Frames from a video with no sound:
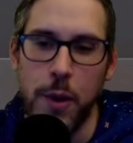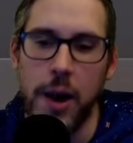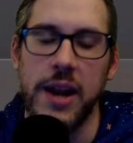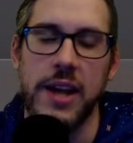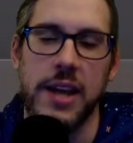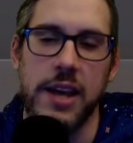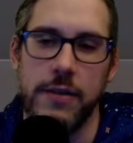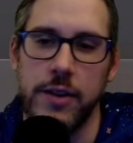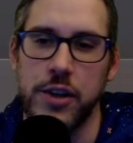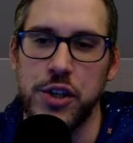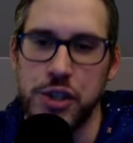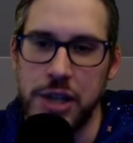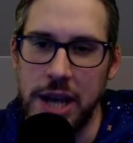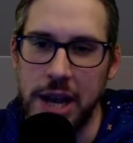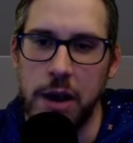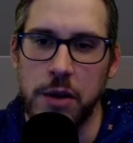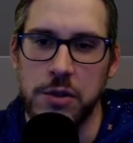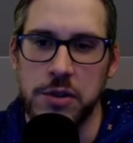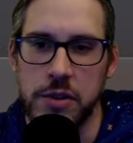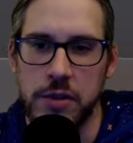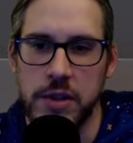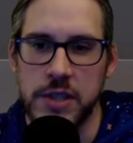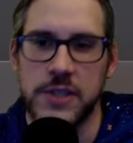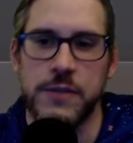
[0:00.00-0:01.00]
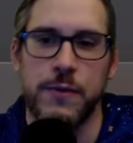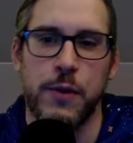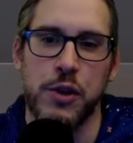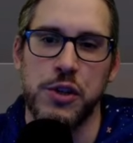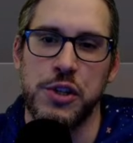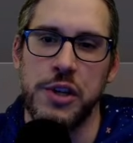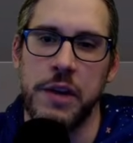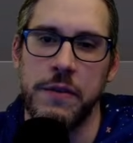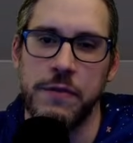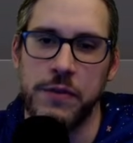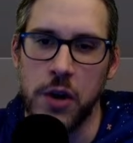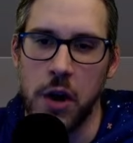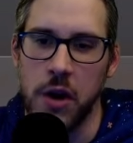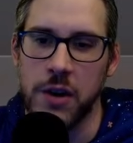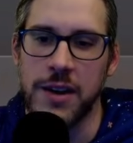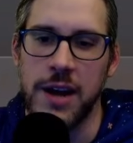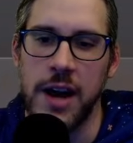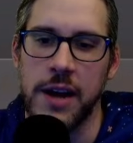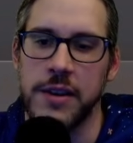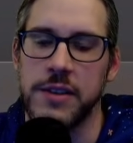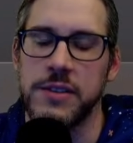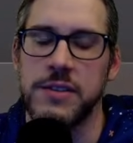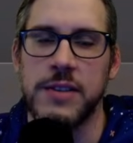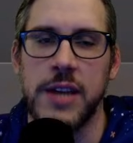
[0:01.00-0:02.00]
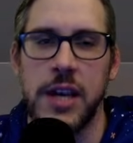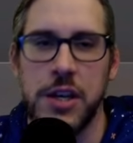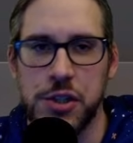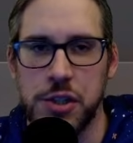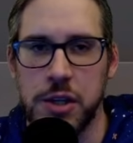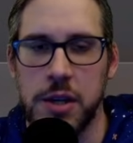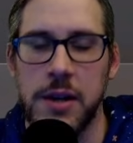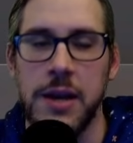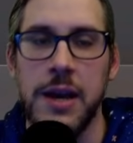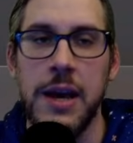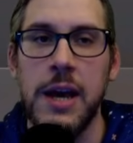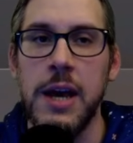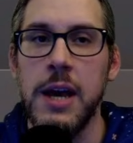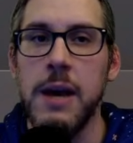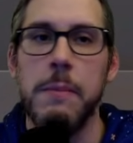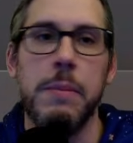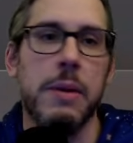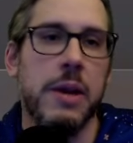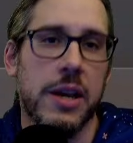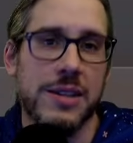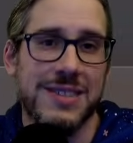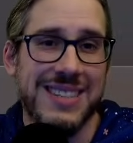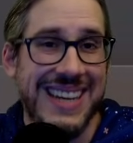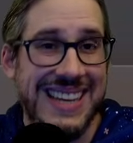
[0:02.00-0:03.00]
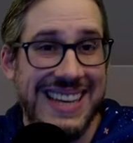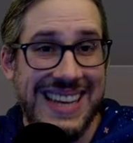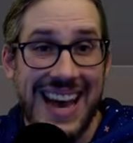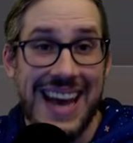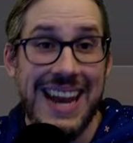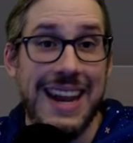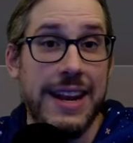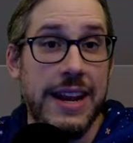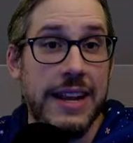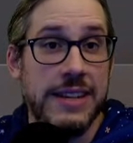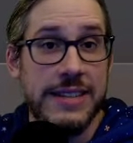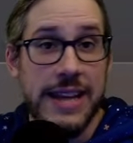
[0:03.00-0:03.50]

give a shout out to this version of Dark Condensation, because again, it is a